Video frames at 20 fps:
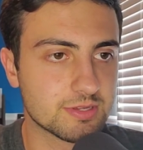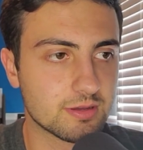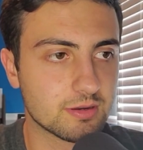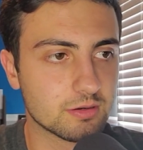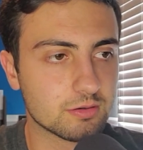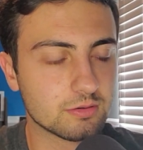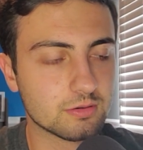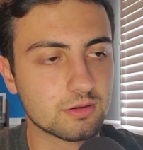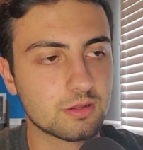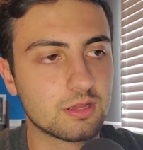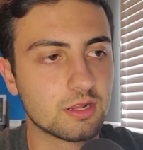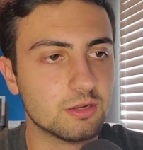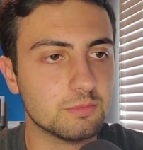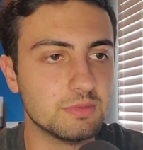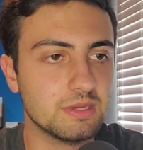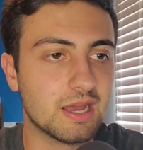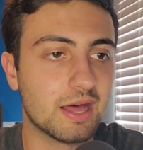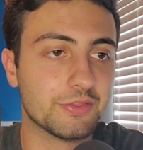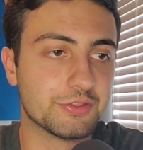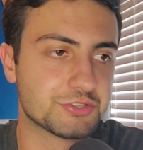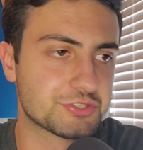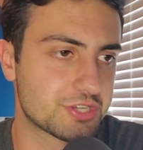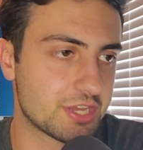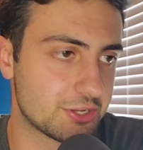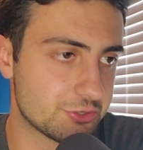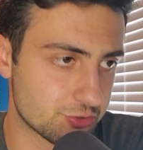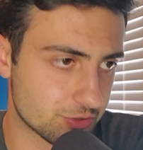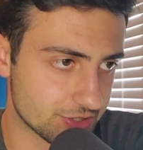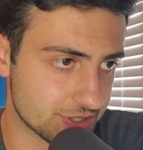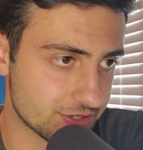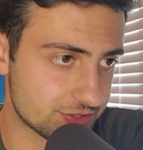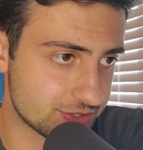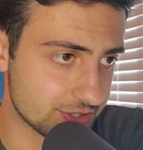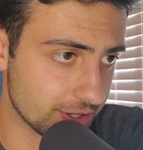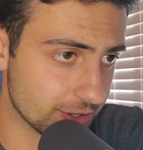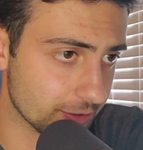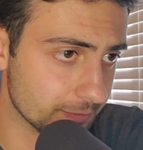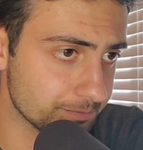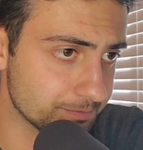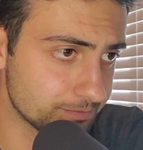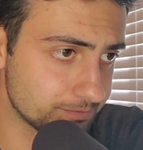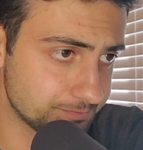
that are going to be on the schedule this year.